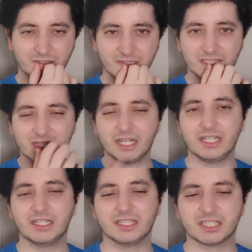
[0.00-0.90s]
It's clearly
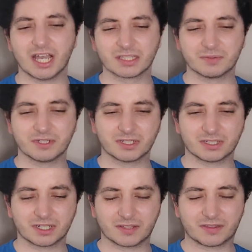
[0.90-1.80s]
this Jasmine,
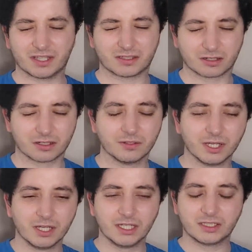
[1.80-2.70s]
if that's her name,
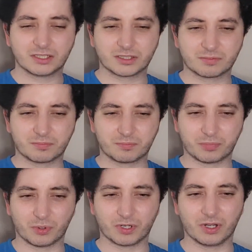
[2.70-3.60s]
It's just
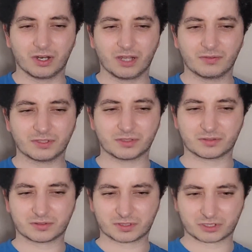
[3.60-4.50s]
bored in her life, it's
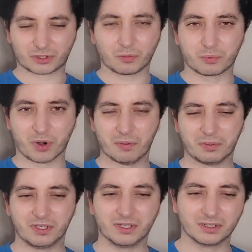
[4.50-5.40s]
just so creepy